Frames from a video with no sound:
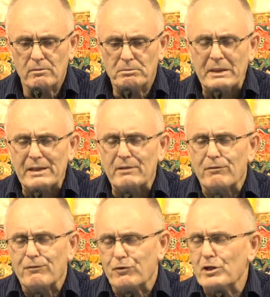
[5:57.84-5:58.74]
being
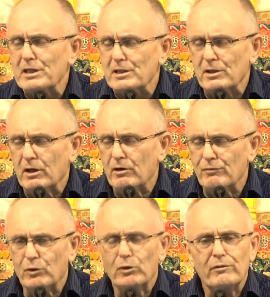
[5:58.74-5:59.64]
free of
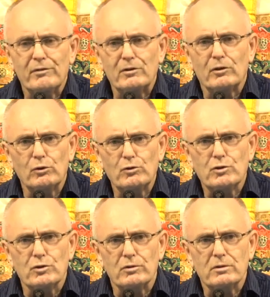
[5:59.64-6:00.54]
all of the
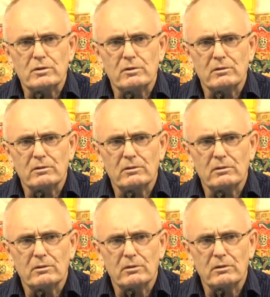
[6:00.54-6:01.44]
delusions.
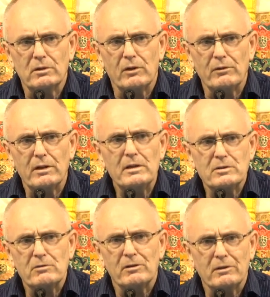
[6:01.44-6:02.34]
You know,
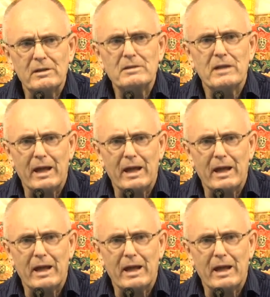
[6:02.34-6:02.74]
these are